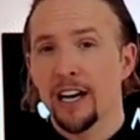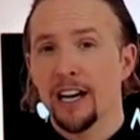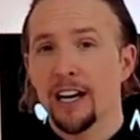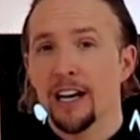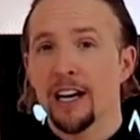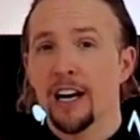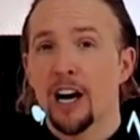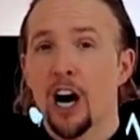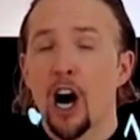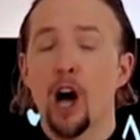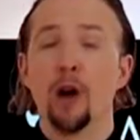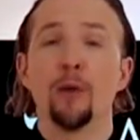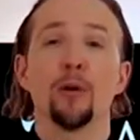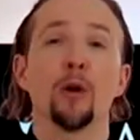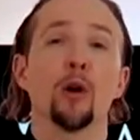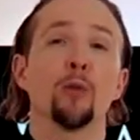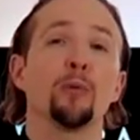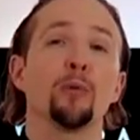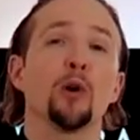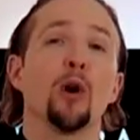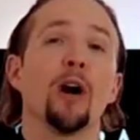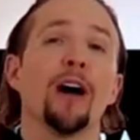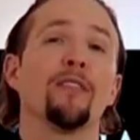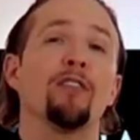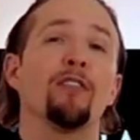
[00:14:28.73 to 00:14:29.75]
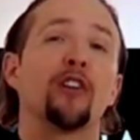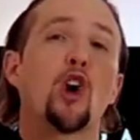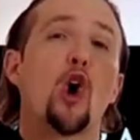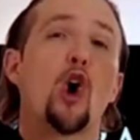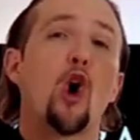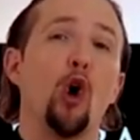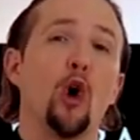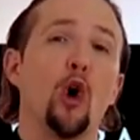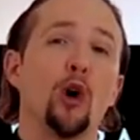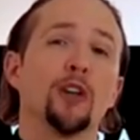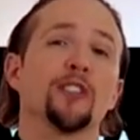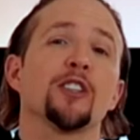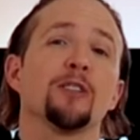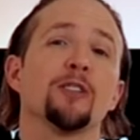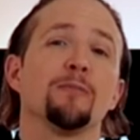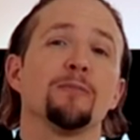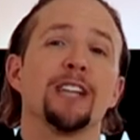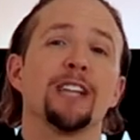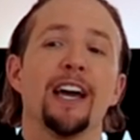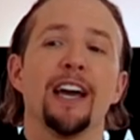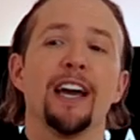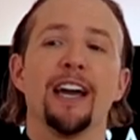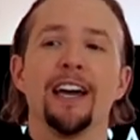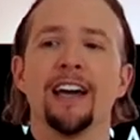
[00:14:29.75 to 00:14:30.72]
I hope you have an awesome
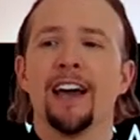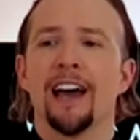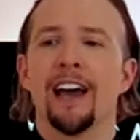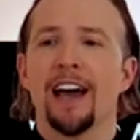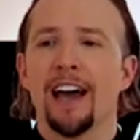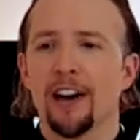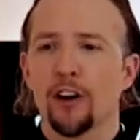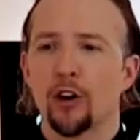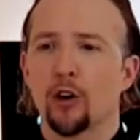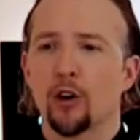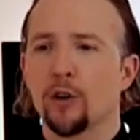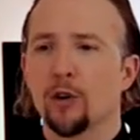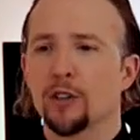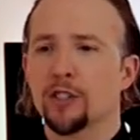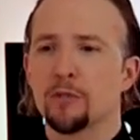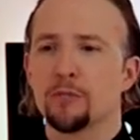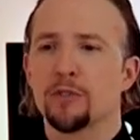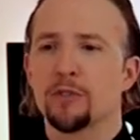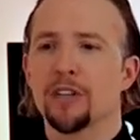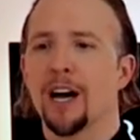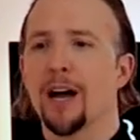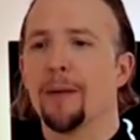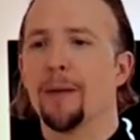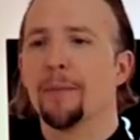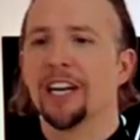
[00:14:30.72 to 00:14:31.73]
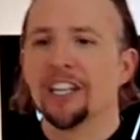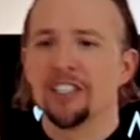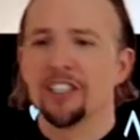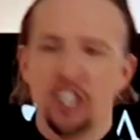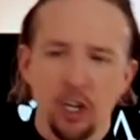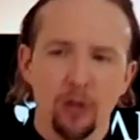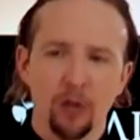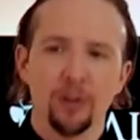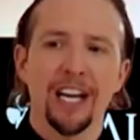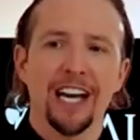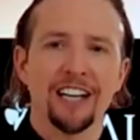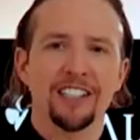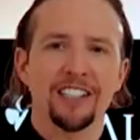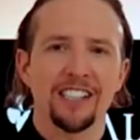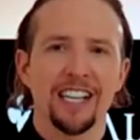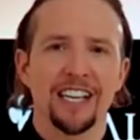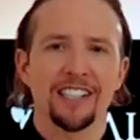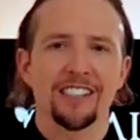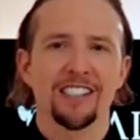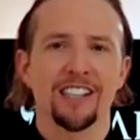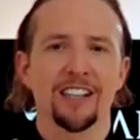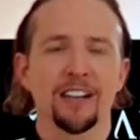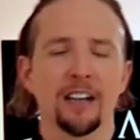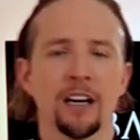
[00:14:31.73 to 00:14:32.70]
day and an awesome time. And until next
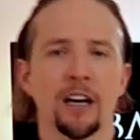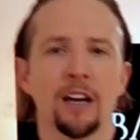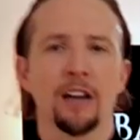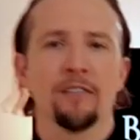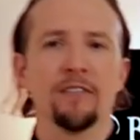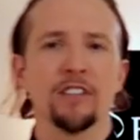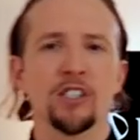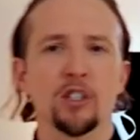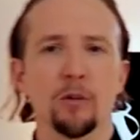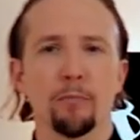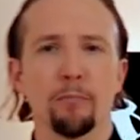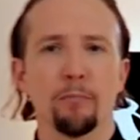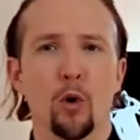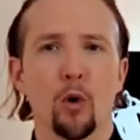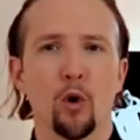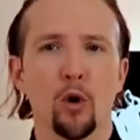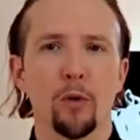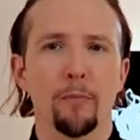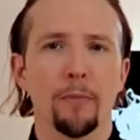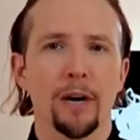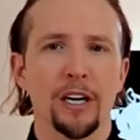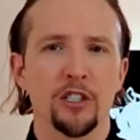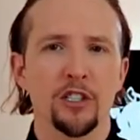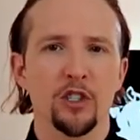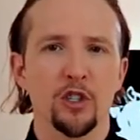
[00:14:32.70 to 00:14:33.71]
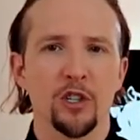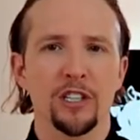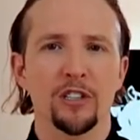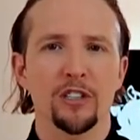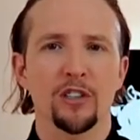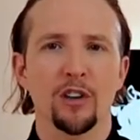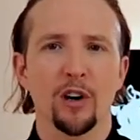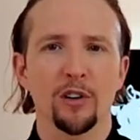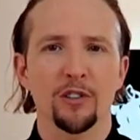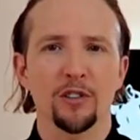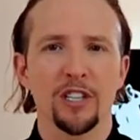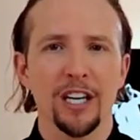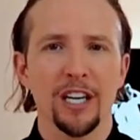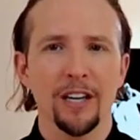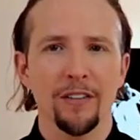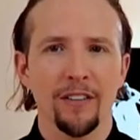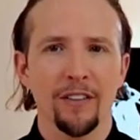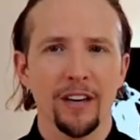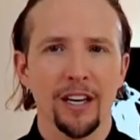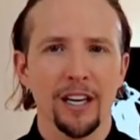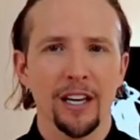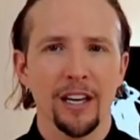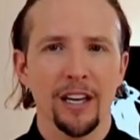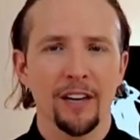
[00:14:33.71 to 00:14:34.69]
lesson, visit
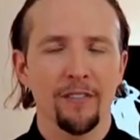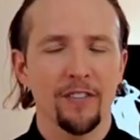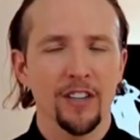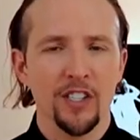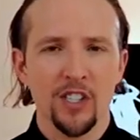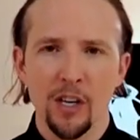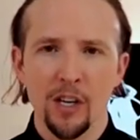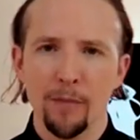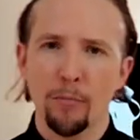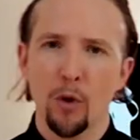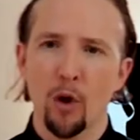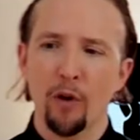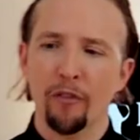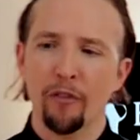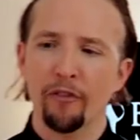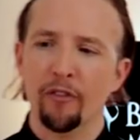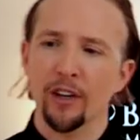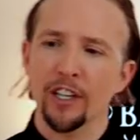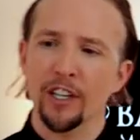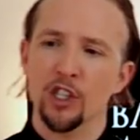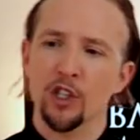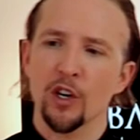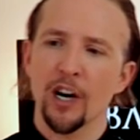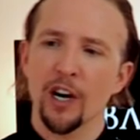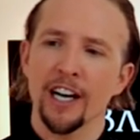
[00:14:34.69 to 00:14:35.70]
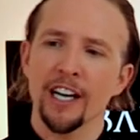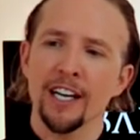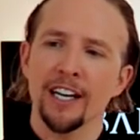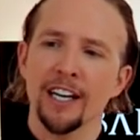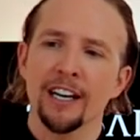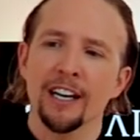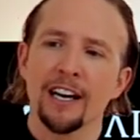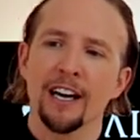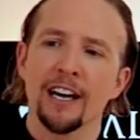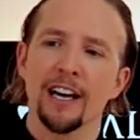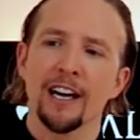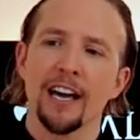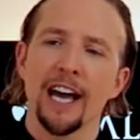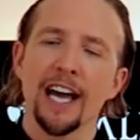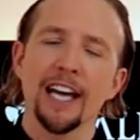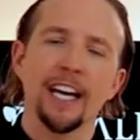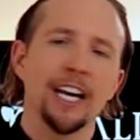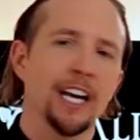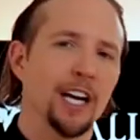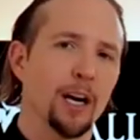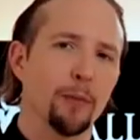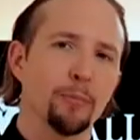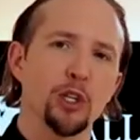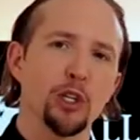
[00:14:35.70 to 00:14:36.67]
BorrowMastery.tv for some more free training and
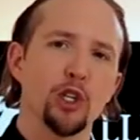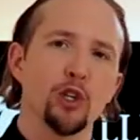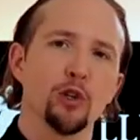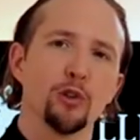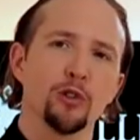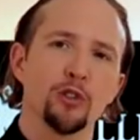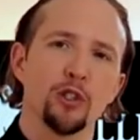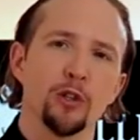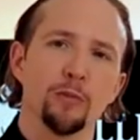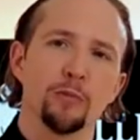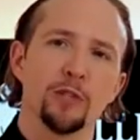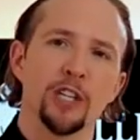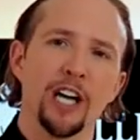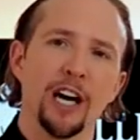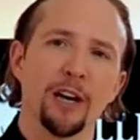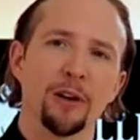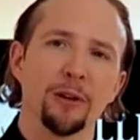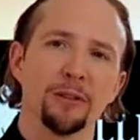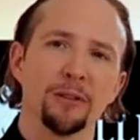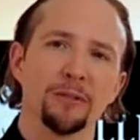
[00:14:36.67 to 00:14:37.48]
hit up the YouTube channel.